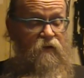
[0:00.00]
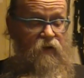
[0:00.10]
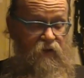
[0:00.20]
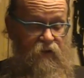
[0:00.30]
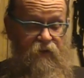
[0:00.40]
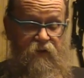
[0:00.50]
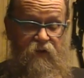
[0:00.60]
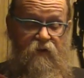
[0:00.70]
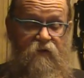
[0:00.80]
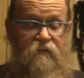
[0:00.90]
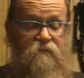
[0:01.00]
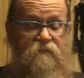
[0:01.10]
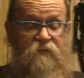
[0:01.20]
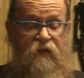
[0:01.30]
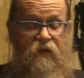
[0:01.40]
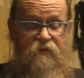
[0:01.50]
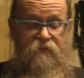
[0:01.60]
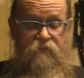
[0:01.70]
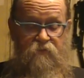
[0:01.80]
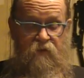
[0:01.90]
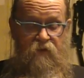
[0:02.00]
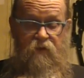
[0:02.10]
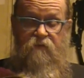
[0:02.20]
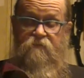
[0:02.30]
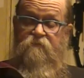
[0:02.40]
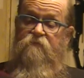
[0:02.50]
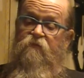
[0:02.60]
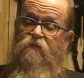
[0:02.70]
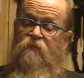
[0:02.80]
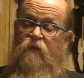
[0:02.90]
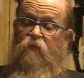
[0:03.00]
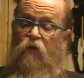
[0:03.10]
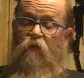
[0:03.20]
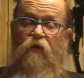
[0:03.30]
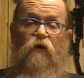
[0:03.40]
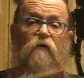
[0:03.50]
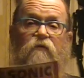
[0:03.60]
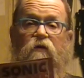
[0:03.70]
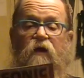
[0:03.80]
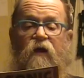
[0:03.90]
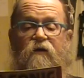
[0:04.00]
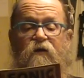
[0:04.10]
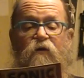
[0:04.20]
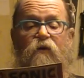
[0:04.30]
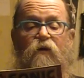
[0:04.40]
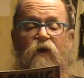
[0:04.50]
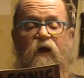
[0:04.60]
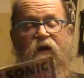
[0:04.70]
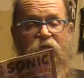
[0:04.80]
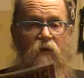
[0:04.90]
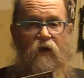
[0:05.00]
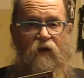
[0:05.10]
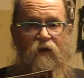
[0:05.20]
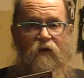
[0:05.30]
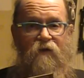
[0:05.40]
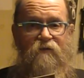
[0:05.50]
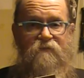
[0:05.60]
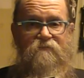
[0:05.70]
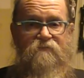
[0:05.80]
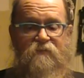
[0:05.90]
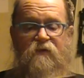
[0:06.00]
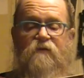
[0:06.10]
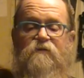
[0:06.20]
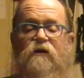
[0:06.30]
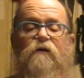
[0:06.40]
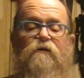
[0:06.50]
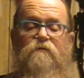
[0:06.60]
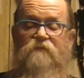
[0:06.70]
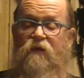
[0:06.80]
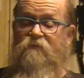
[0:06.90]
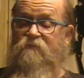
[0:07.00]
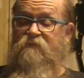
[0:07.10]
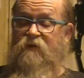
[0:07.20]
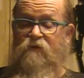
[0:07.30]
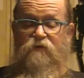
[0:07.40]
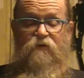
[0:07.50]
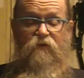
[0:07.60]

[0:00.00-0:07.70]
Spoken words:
And they get to put one over on good old Eggman. So, yep, there's her